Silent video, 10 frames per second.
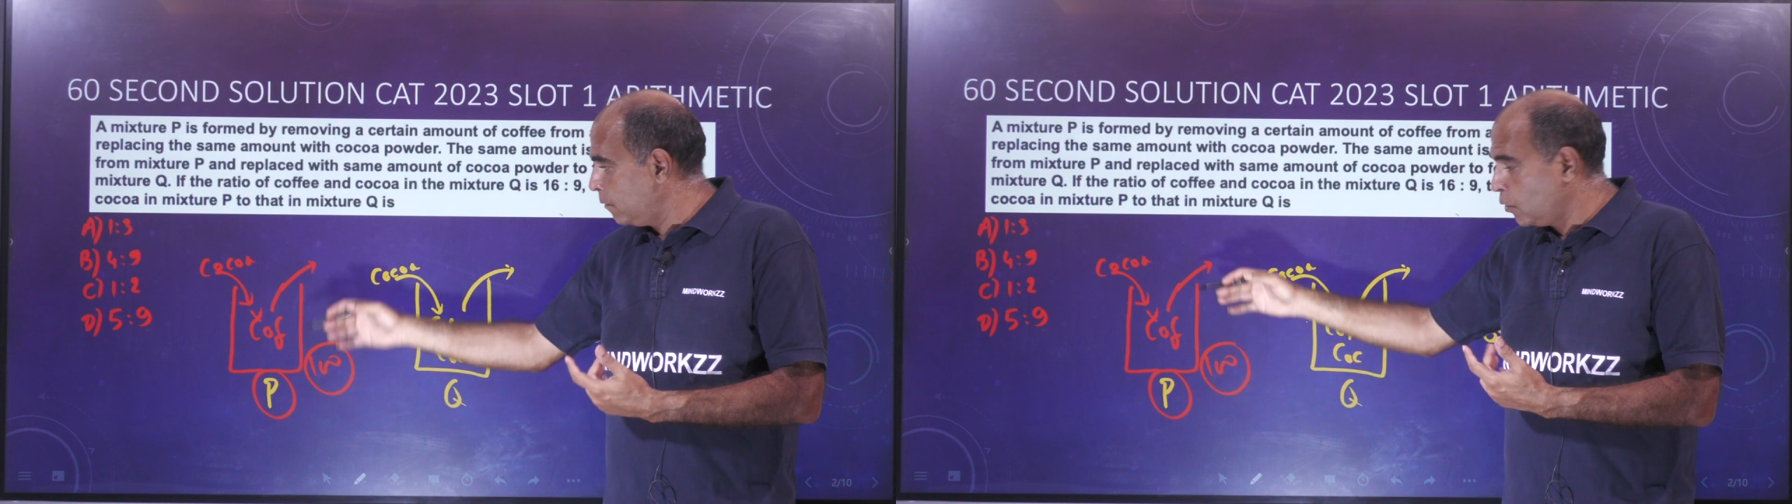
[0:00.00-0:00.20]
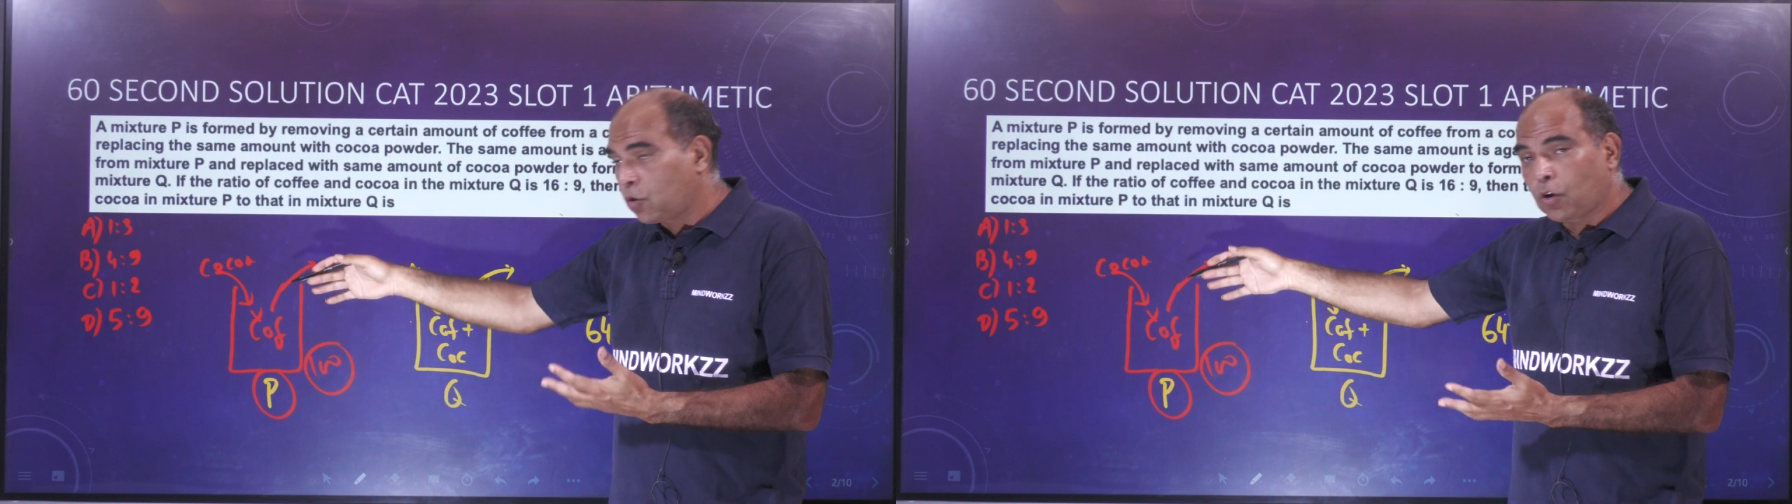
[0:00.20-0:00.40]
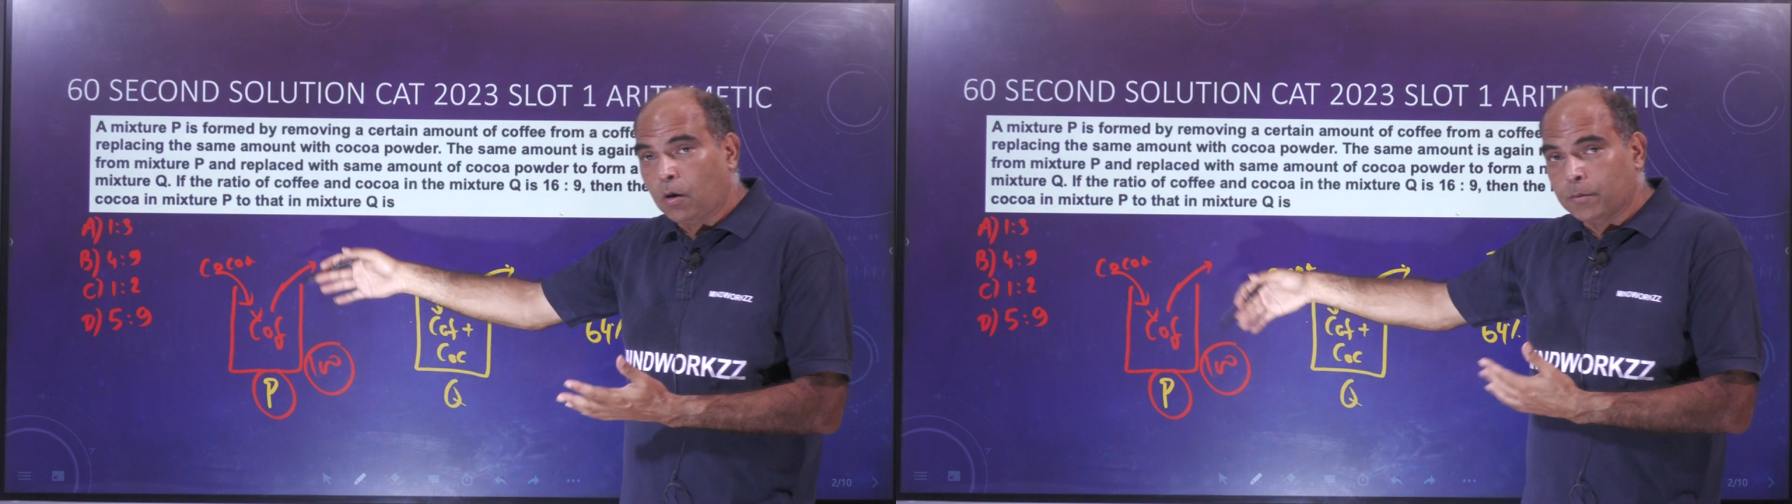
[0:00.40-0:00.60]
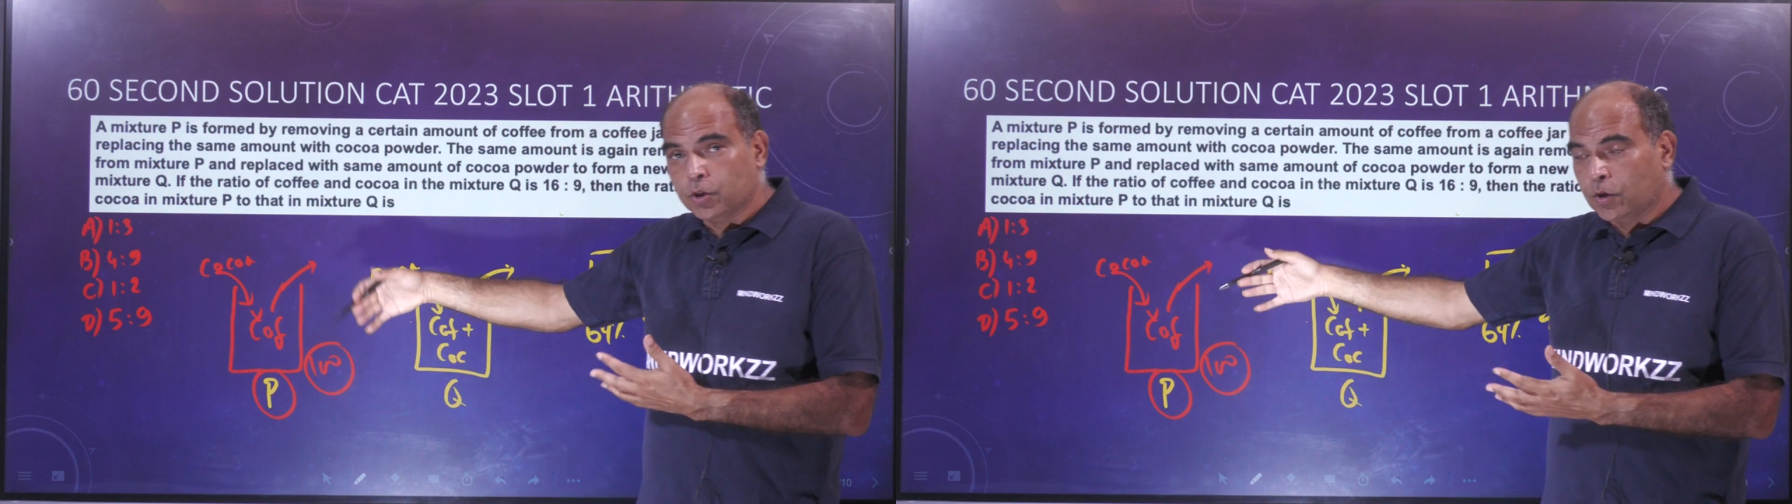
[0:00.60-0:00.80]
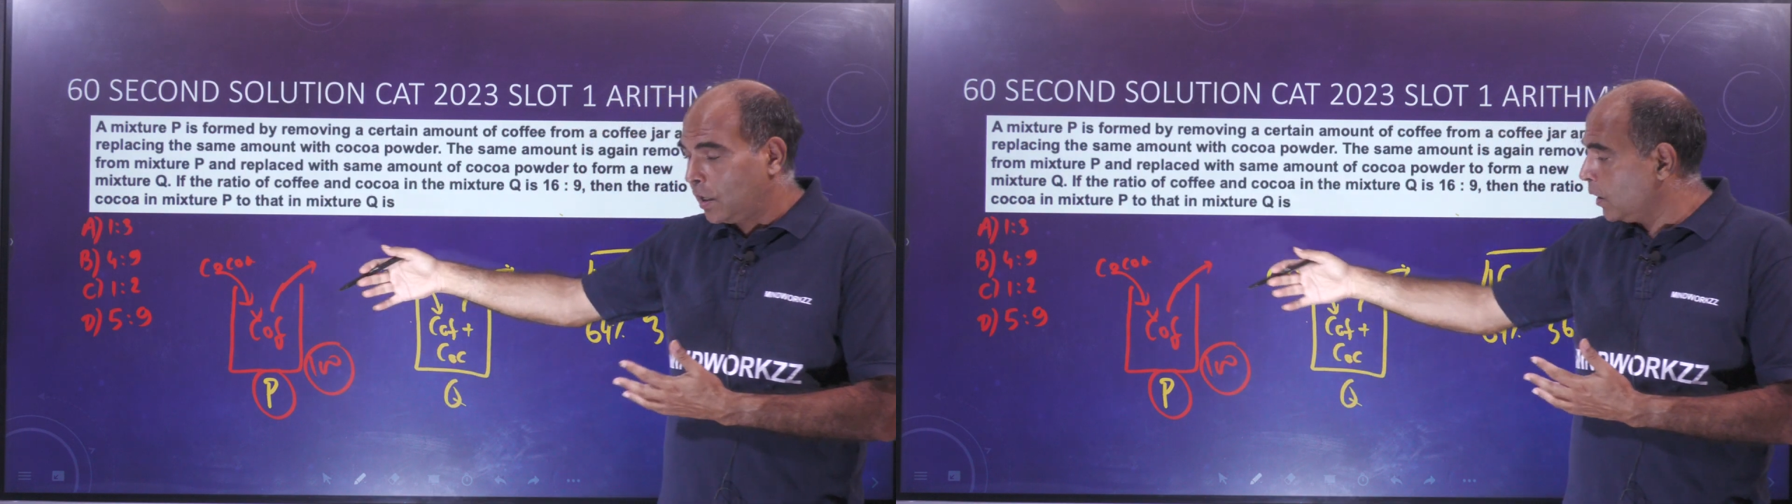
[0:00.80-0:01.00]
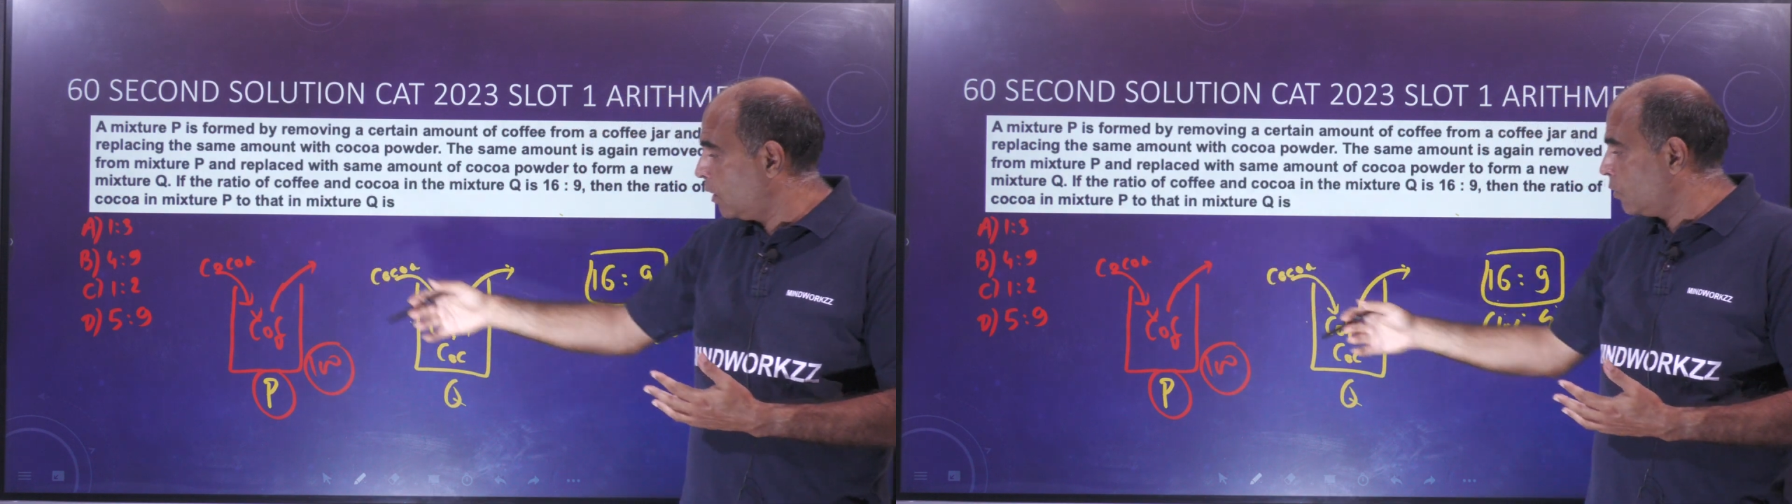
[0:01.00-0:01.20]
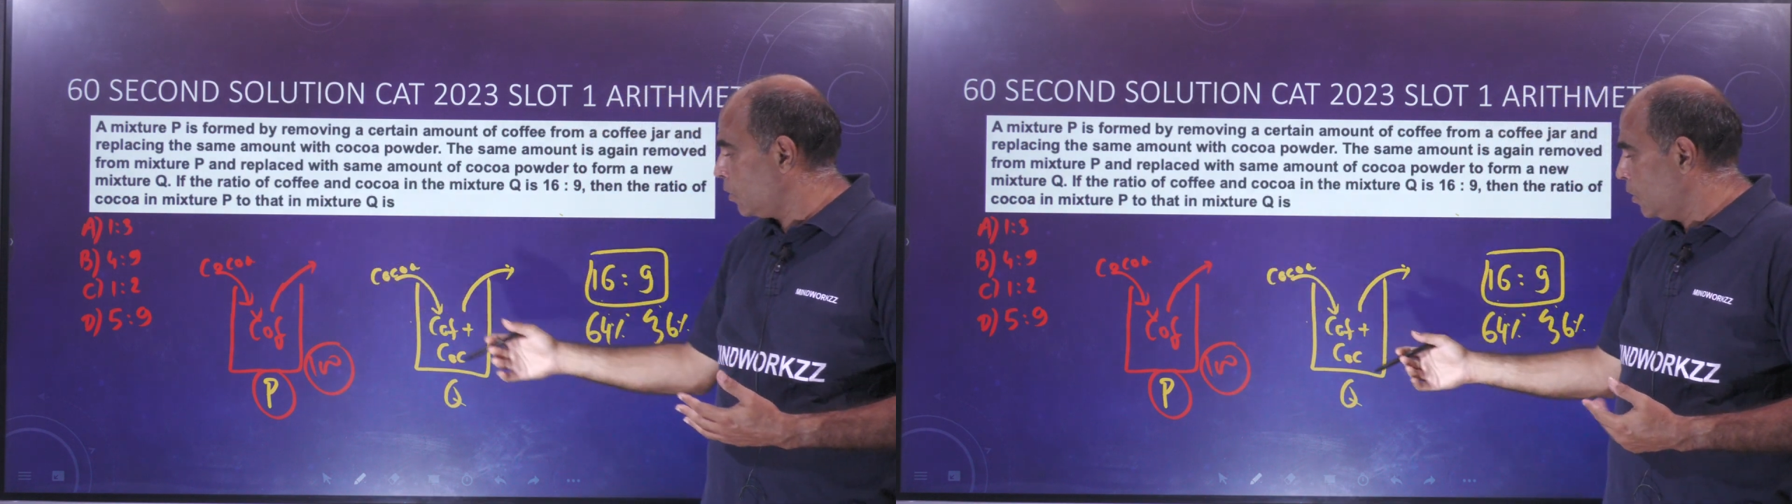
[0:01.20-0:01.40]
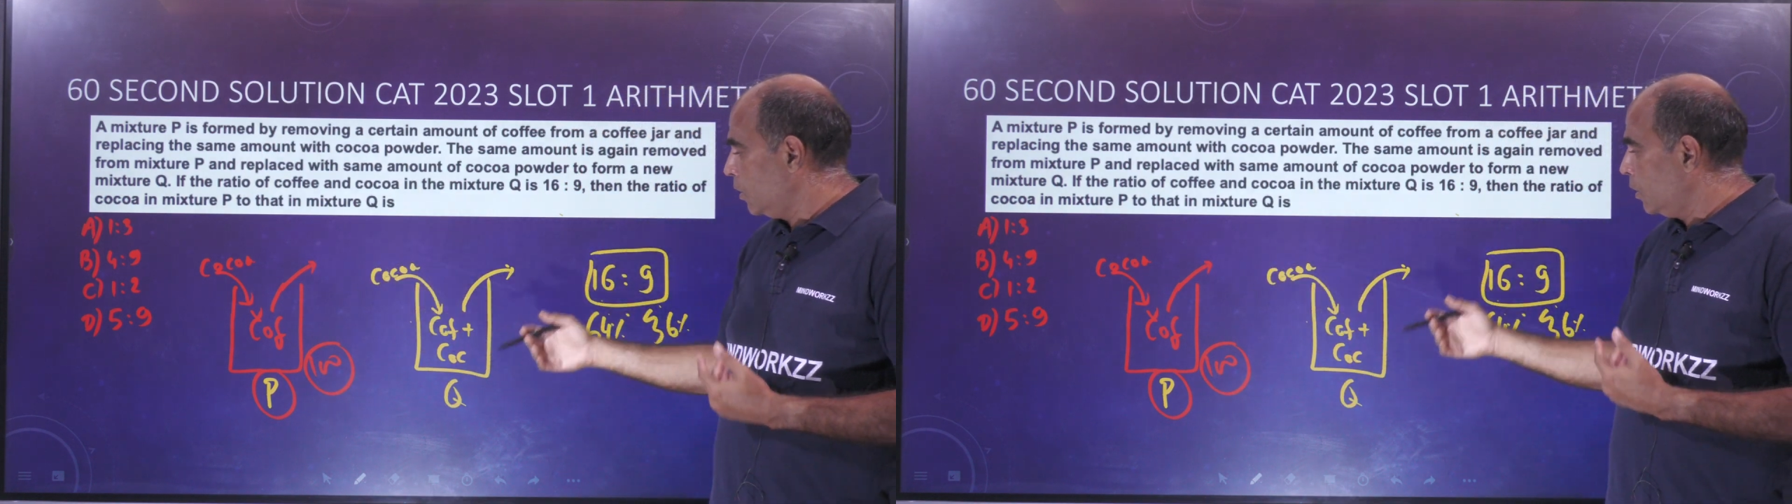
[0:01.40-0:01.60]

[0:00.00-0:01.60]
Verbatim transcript: You don't know how much you're taking out.